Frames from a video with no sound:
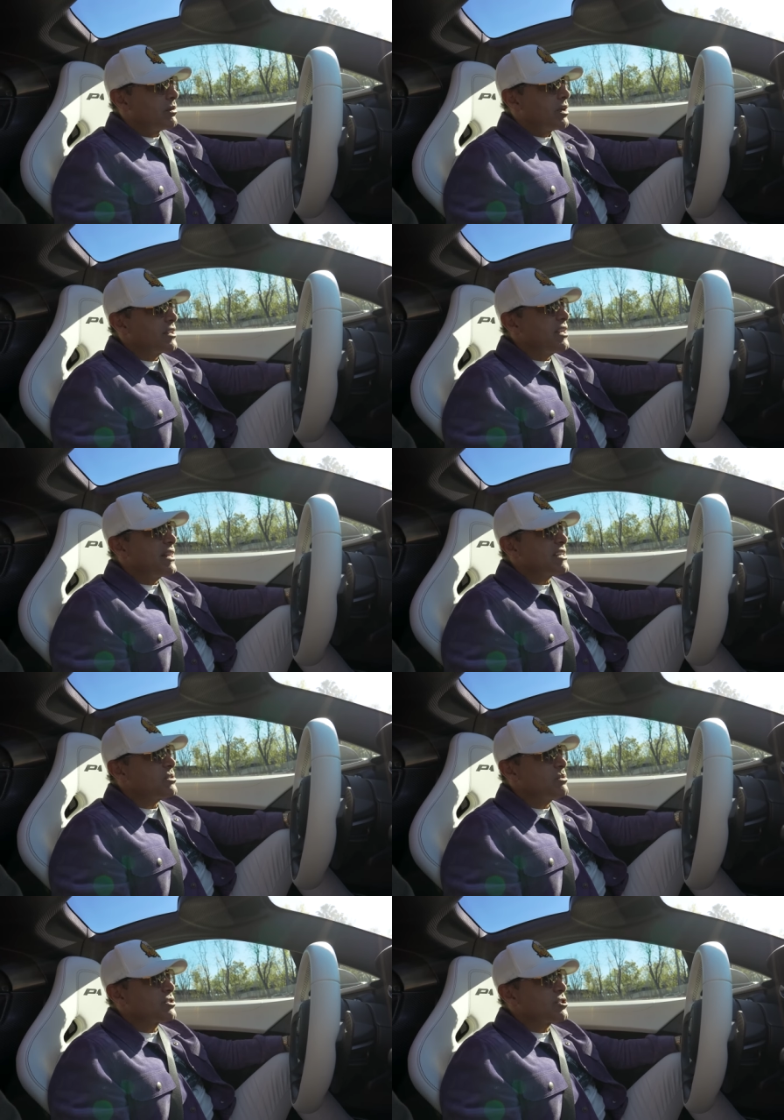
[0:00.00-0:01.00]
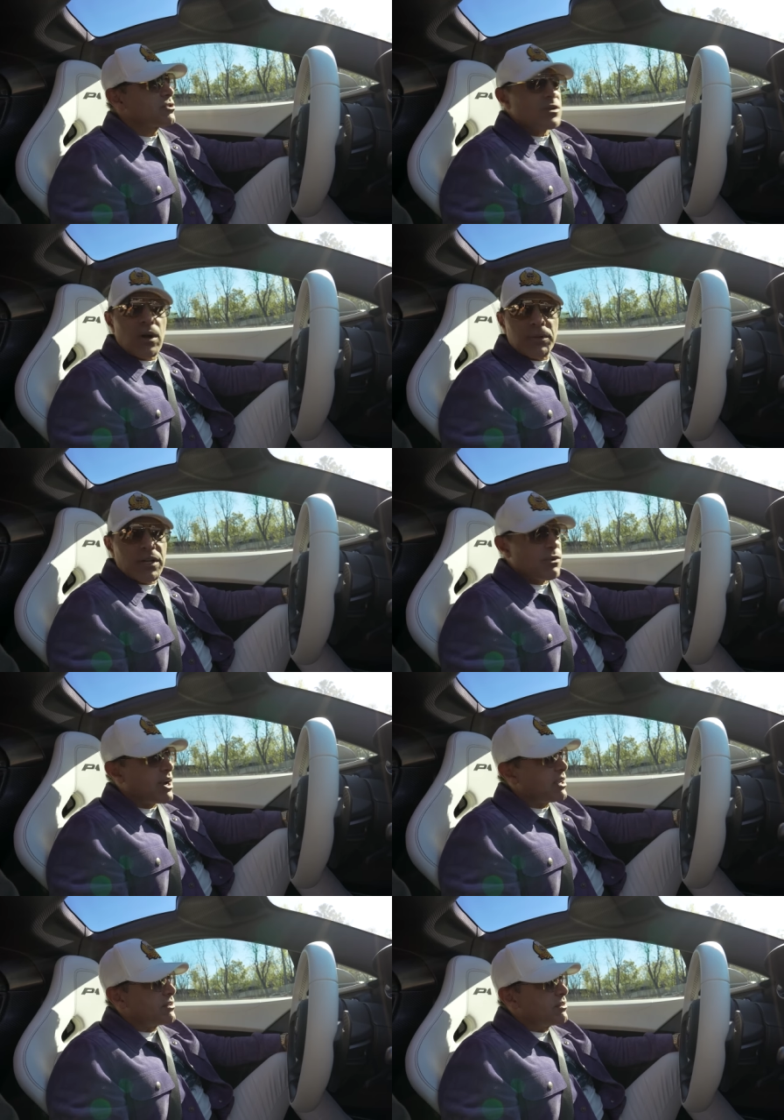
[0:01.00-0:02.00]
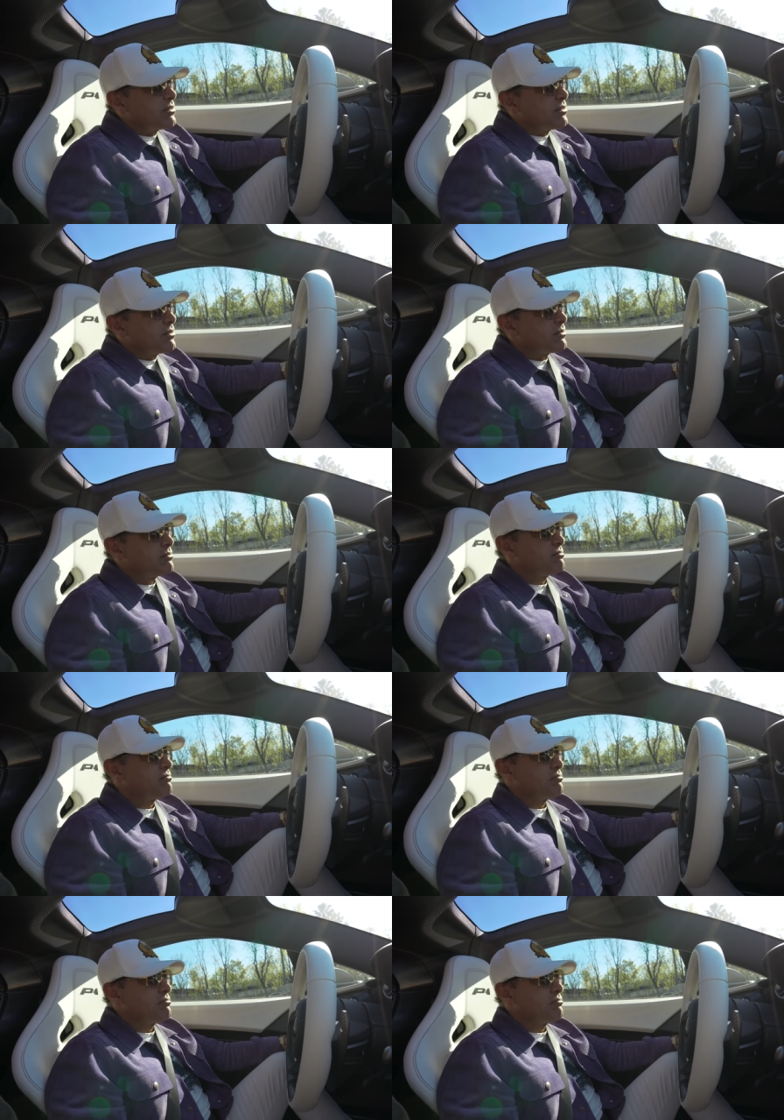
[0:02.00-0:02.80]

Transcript: I think last time was just a couple of grand.